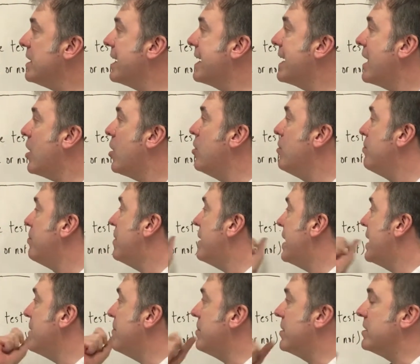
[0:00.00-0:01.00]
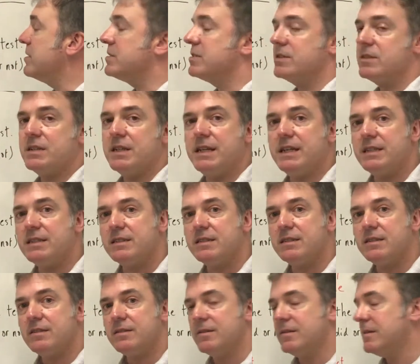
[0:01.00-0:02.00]
I hope I passed the test.
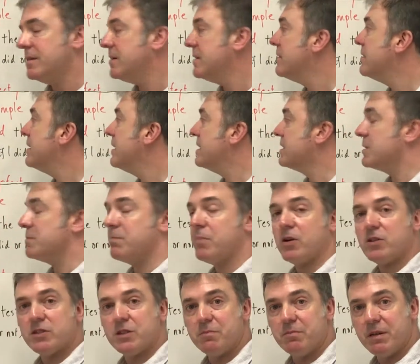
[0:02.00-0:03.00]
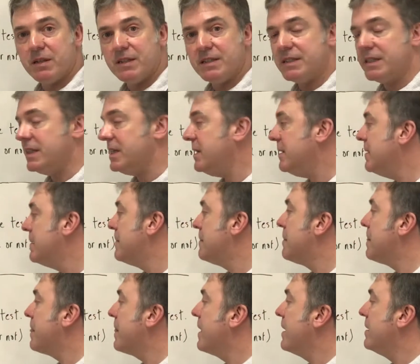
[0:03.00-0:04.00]
It's a possibility.
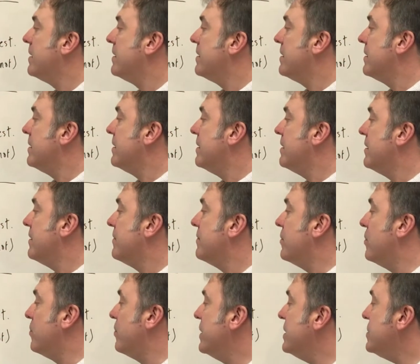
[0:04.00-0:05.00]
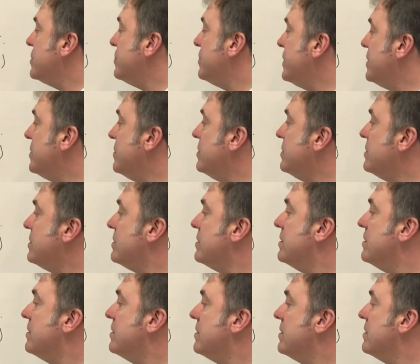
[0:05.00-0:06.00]
For wish, we use
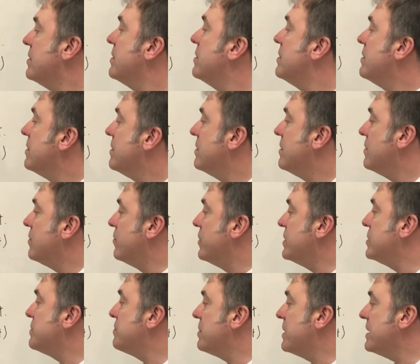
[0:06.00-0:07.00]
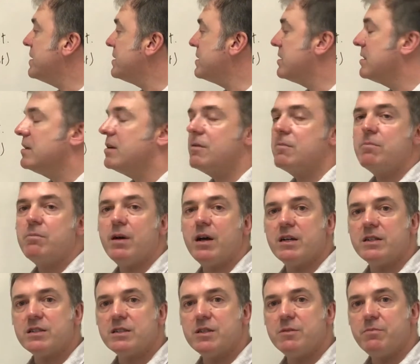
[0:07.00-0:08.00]
wish plus
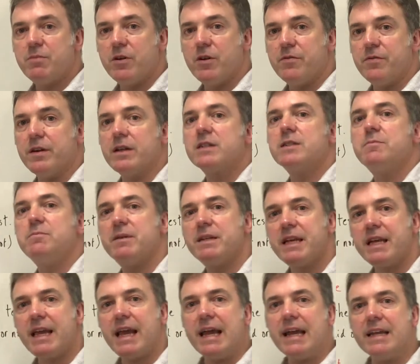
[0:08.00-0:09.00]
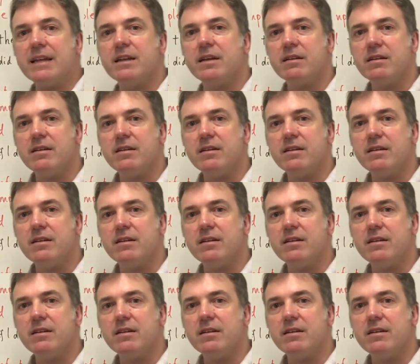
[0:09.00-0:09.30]
past perfect. But again,